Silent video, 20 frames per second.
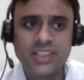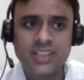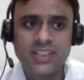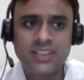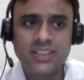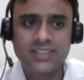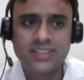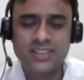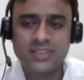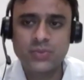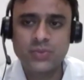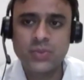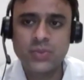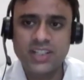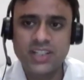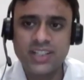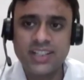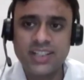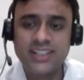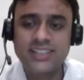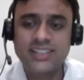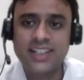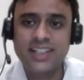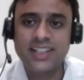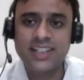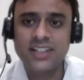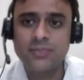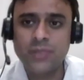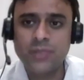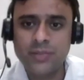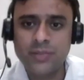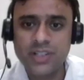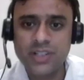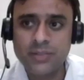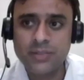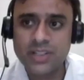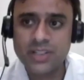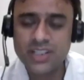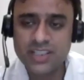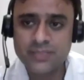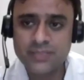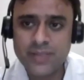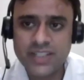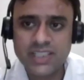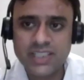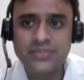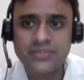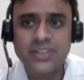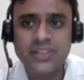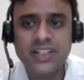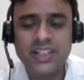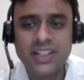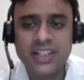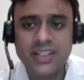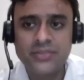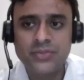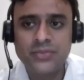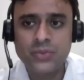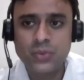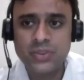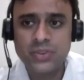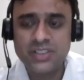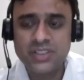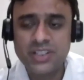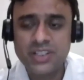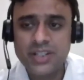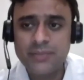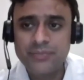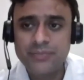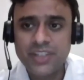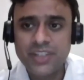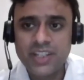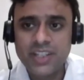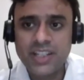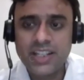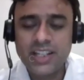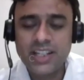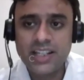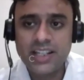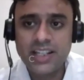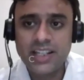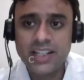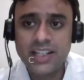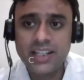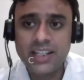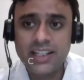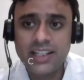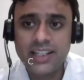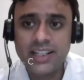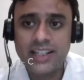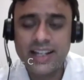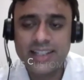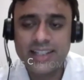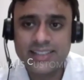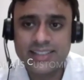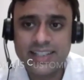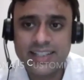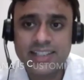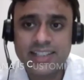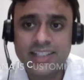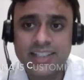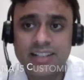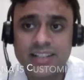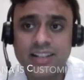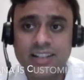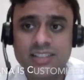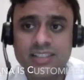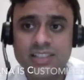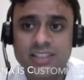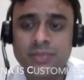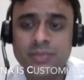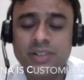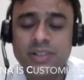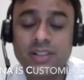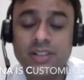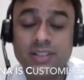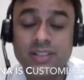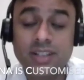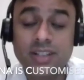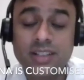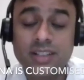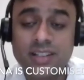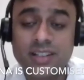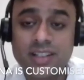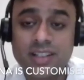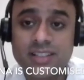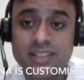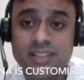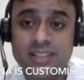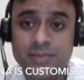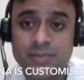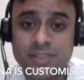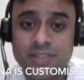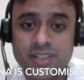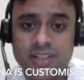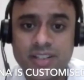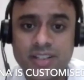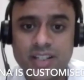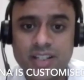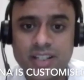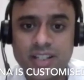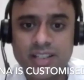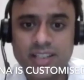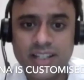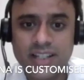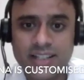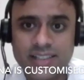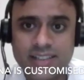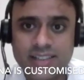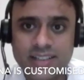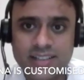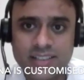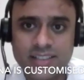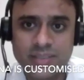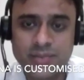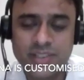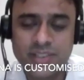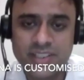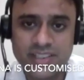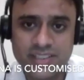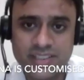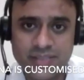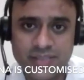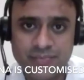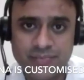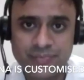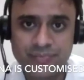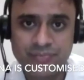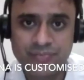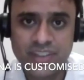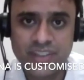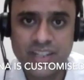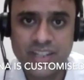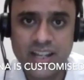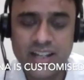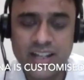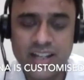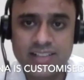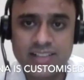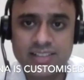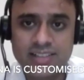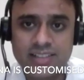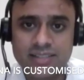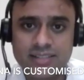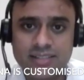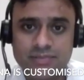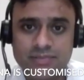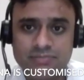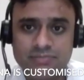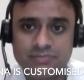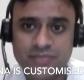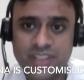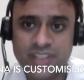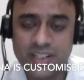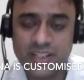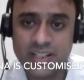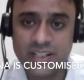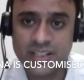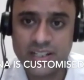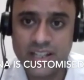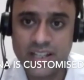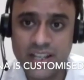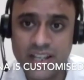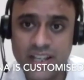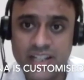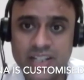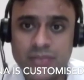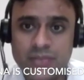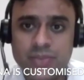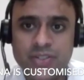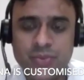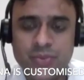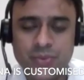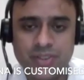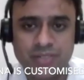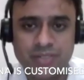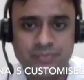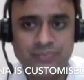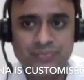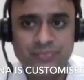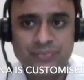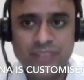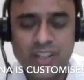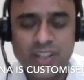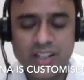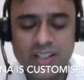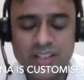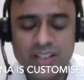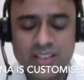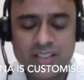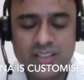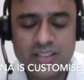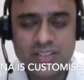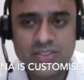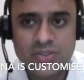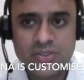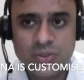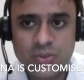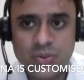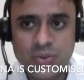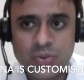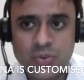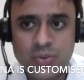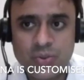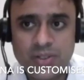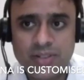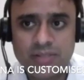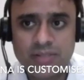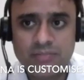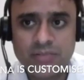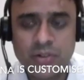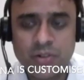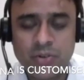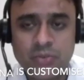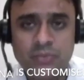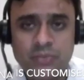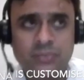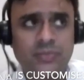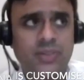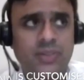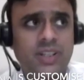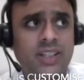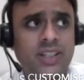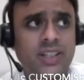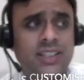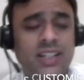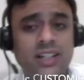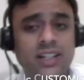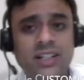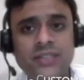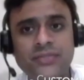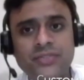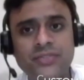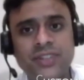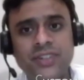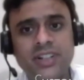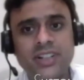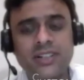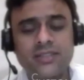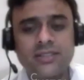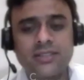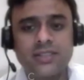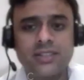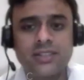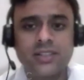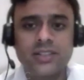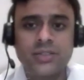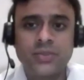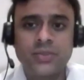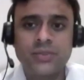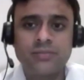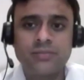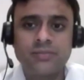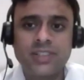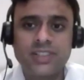This is what he has said in public, but specifically, of course, he has said that sadhana is something that is customized, that is individual. So now there are different, sadhanas